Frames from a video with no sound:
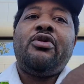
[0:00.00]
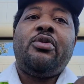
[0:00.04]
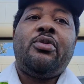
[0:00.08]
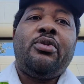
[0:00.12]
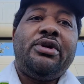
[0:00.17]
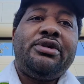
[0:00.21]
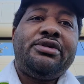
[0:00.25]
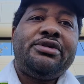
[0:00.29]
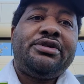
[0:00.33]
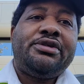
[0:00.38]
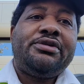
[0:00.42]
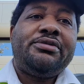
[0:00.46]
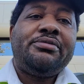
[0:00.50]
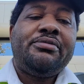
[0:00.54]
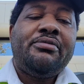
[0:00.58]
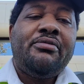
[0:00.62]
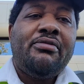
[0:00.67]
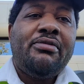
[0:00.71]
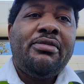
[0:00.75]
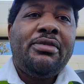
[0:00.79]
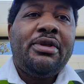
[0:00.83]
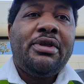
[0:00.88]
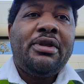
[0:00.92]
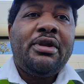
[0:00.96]
other ones.
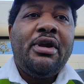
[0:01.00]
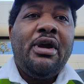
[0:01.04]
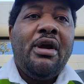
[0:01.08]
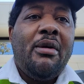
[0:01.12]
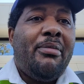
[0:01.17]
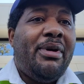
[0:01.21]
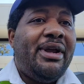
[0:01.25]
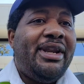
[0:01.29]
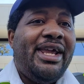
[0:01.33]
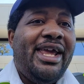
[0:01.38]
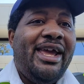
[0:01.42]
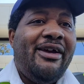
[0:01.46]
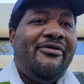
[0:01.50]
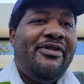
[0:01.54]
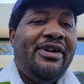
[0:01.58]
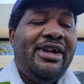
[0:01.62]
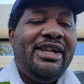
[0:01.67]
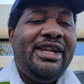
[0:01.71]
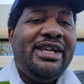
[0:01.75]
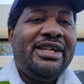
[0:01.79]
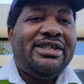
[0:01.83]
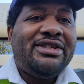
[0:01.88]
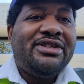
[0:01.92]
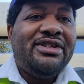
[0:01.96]
But if
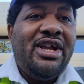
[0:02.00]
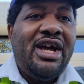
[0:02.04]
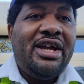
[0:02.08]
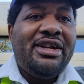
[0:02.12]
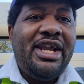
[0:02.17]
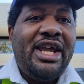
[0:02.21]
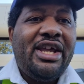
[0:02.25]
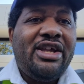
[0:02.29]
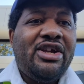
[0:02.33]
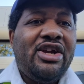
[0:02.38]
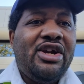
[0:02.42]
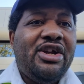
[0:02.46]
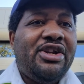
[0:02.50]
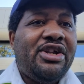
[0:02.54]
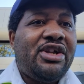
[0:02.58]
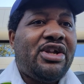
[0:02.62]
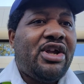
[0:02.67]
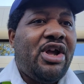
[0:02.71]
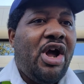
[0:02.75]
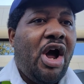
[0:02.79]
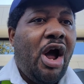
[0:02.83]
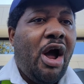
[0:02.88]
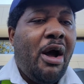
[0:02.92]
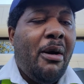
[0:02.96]
it is not a good
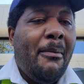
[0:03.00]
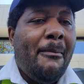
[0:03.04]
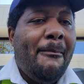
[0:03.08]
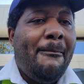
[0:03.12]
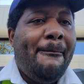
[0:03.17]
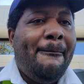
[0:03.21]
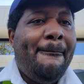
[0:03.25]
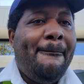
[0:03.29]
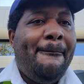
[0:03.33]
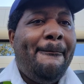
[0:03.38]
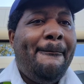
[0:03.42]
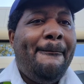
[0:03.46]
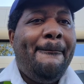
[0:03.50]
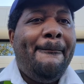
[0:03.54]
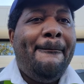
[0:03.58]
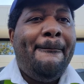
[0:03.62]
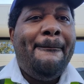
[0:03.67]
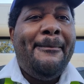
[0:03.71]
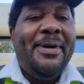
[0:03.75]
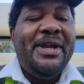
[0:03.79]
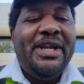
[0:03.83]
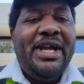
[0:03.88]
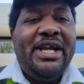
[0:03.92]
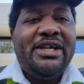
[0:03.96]

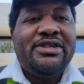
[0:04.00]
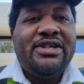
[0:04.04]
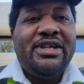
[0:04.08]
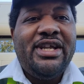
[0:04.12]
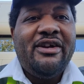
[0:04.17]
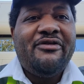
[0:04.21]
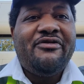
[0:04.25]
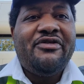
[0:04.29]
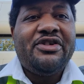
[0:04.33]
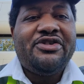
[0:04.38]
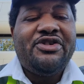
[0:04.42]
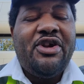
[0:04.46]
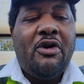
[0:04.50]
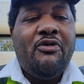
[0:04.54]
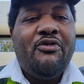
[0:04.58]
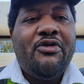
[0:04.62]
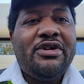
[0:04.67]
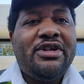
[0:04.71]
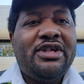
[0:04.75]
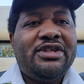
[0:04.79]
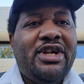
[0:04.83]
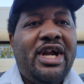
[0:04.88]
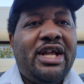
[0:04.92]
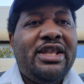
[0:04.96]
combination, if the
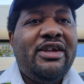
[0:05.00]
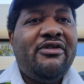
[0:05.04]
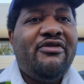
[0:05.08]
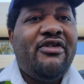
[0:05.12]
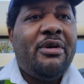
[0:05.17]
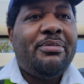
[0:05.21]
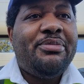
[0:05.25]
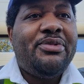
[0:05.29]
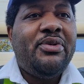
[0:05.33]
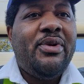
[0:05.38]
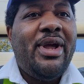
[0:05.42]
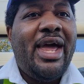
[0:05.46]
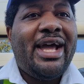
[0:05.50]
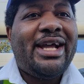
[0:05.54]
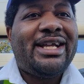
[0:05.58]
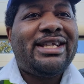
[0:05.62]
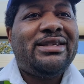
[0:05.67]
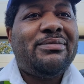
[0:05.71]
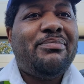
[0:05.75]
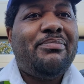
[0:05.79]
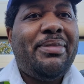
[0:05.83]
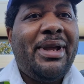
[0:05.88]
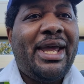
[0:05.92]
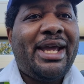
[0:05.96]
software does not live up to
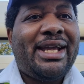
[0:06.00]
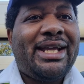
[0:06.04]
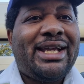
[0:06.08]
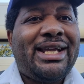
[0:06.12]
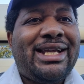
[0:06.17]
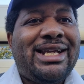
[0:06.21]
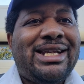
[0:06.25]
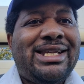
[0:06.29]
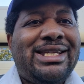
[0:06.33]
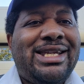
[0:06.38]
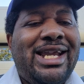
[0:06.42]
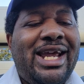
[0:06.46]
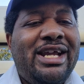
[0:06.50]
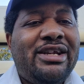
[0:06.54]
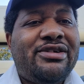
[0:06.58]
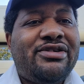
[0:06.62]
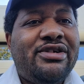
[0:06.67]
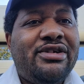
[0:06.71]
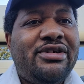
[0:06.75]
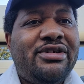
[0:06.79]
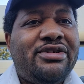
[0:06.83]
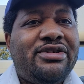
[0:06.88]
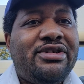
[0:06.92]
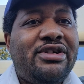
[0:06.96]

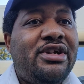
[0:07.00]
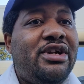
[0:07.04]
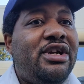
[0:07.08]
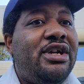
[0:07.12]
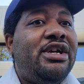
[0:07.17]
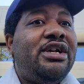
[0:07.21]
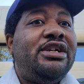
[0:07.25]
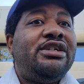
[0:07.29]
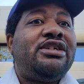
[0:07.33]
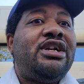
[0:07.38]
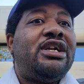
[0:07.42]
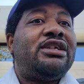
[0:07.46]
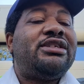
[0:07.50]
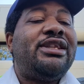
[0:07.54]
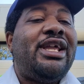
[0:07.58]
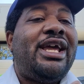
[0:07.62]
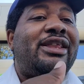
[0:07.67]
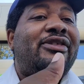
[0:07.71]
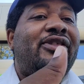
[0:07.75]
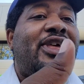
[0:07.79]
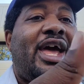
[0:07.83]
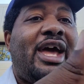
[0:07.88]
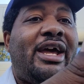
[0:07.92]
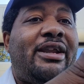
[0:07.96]
expectations, just
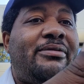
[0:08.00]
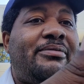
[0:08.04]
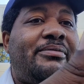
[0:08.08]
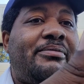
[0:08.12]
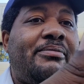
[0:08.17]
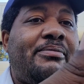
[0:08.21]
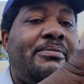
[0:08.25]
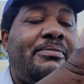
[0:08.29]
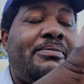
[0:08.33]
like that,